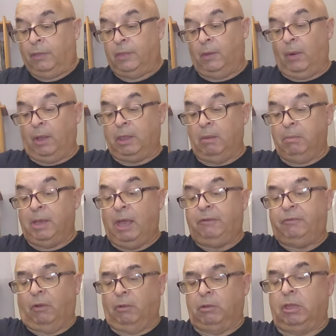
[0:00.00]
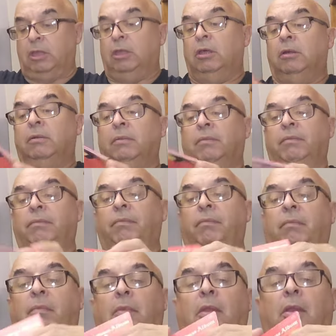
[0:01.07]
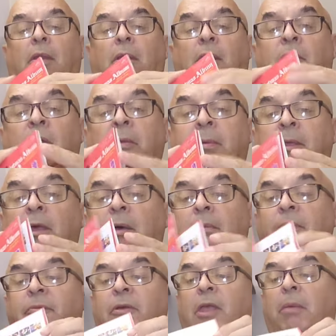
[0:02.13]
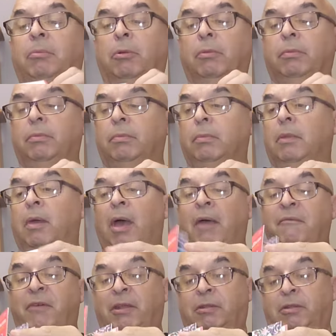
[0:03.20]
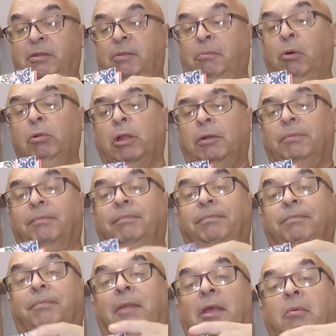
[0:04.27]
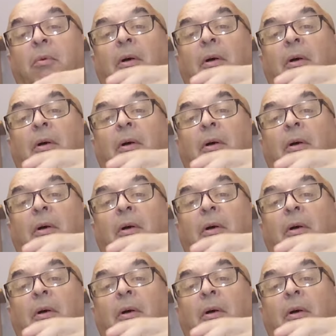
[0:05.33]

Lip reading: There are some gatefolds. The Christmas album, for example, and in fact the booklet as